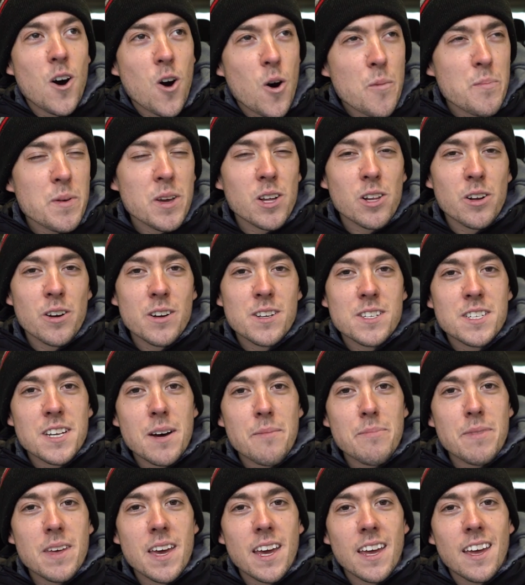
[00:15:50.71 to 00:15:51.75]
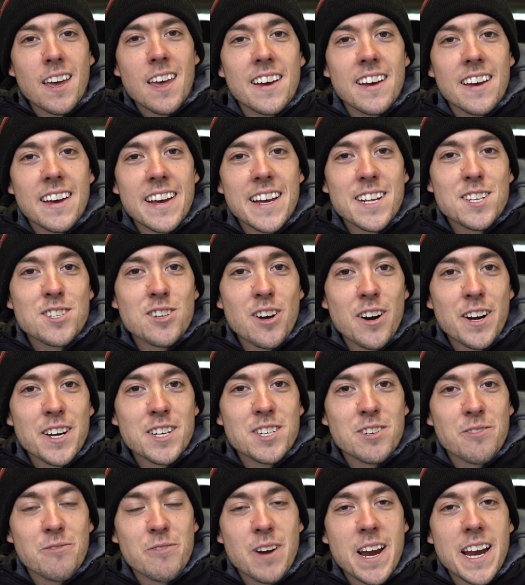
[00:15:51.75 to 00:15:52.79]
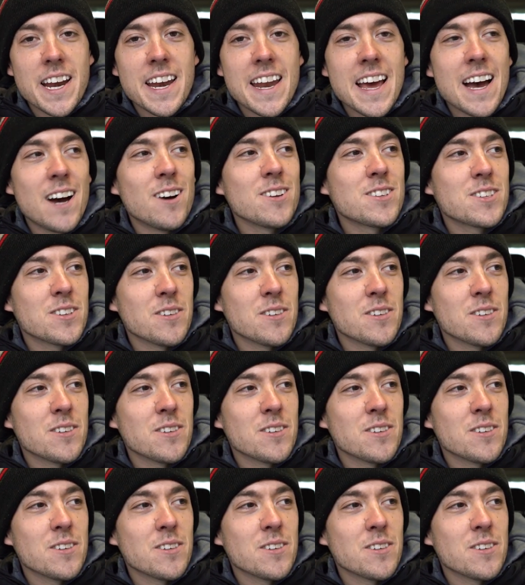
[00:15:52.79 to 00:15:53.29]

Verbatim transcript: Hope you learned something. It's starting to rain now,